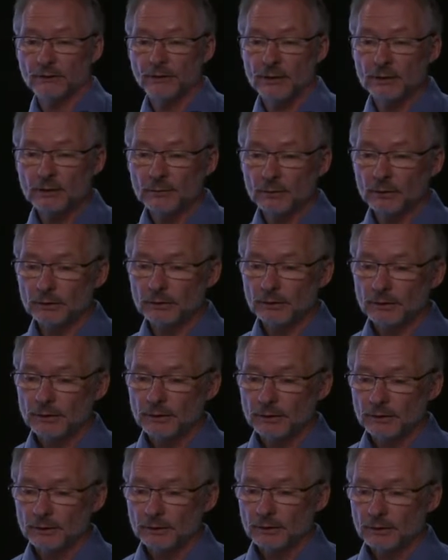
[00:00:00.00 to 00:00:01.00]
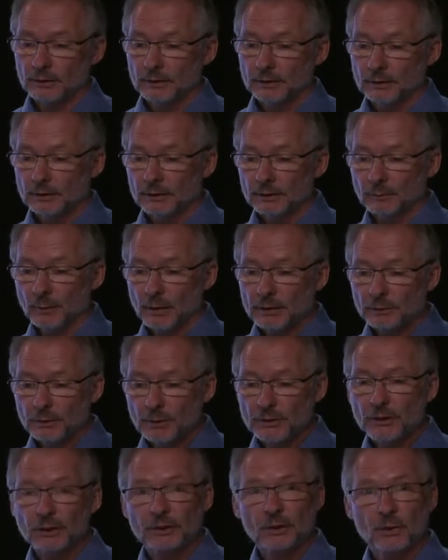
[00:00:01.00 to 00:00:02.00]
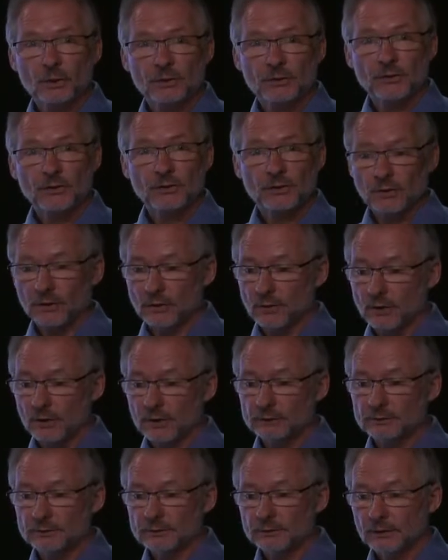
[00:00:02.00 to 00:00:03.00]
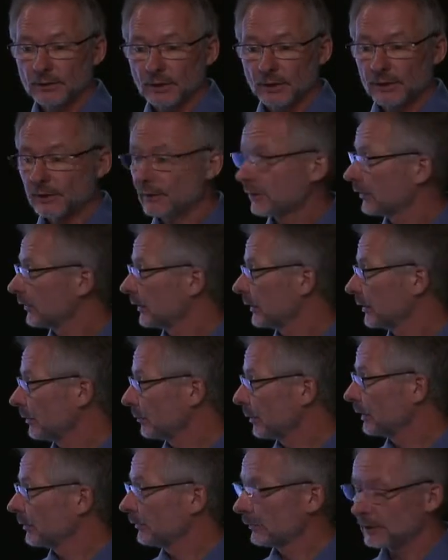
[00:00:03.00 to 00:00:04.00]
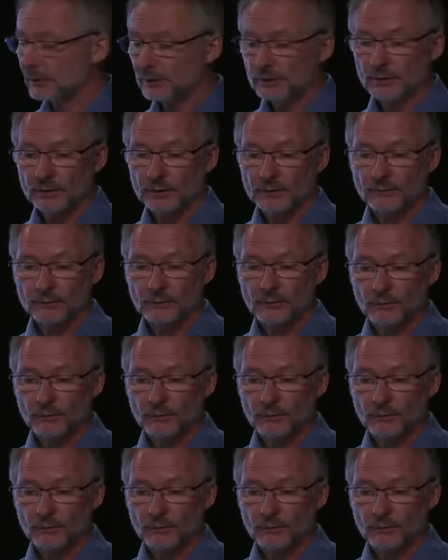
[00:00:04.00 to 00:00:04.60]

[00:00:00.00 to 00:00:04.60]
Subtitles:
available. It might be that costs are higher than the benefits,